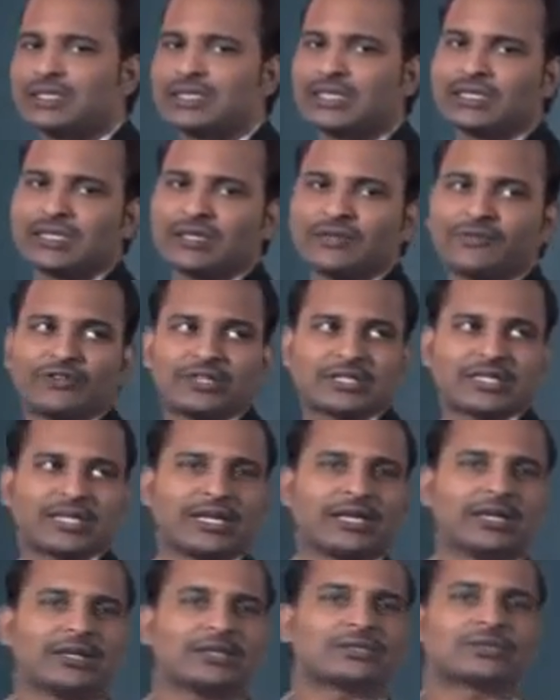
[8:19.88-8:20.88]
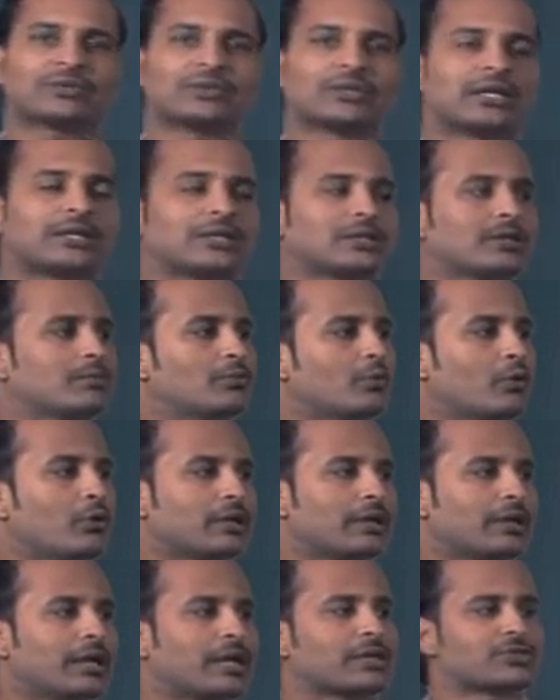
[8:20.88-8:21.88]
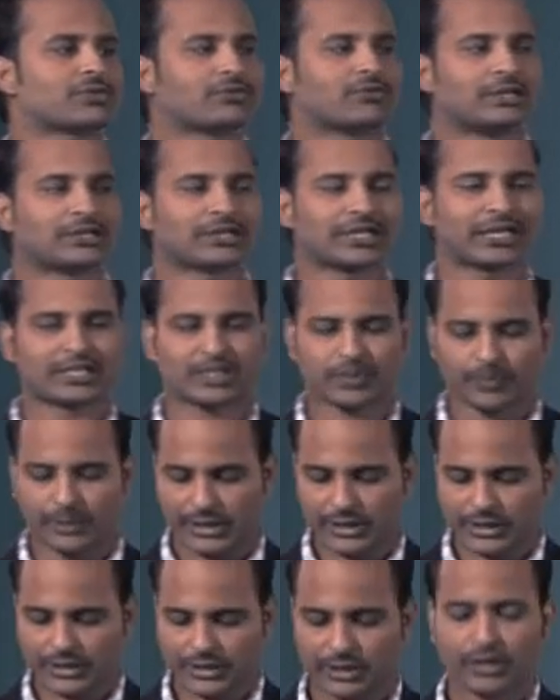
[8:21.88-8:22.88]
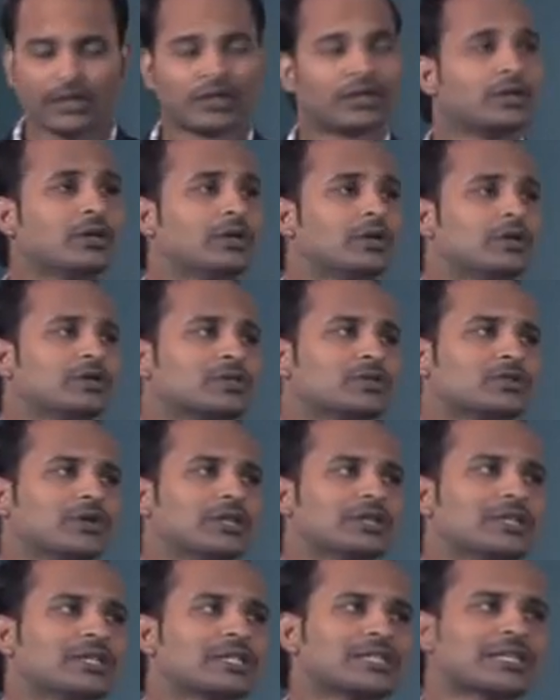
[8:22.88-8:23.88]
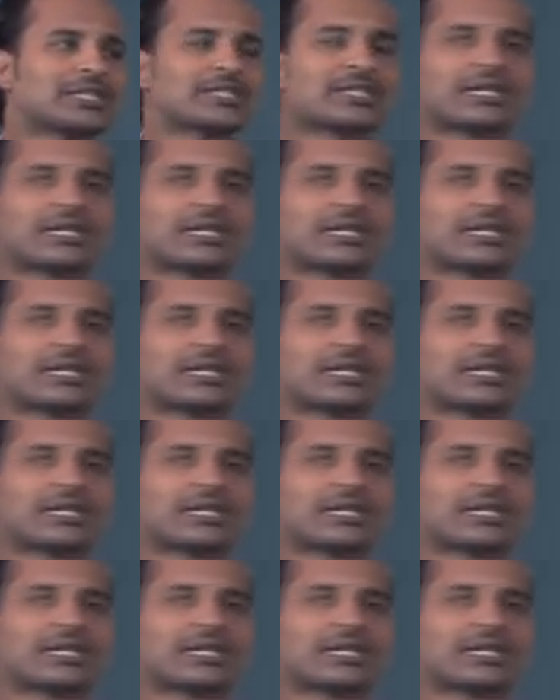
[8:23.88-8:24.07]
the surface area so that the more reaction will take place. So, in this case,